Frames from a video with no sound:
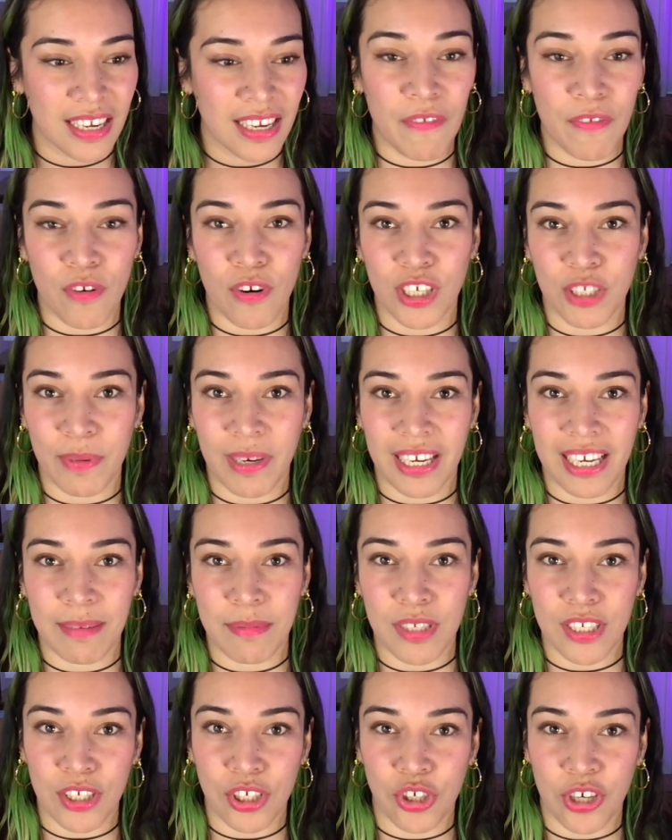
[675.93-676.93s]
Of course, when it
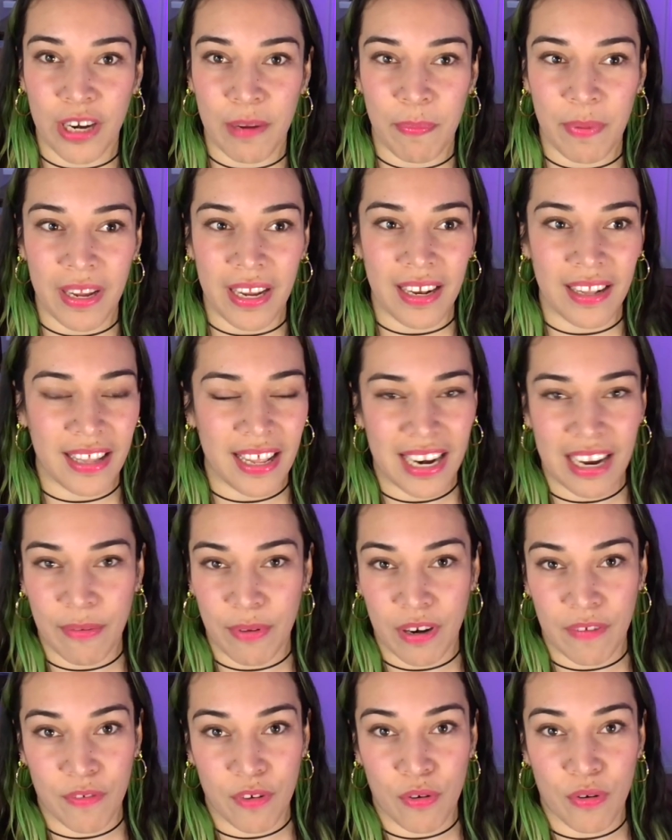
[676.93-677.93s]
comes to draping, then I would of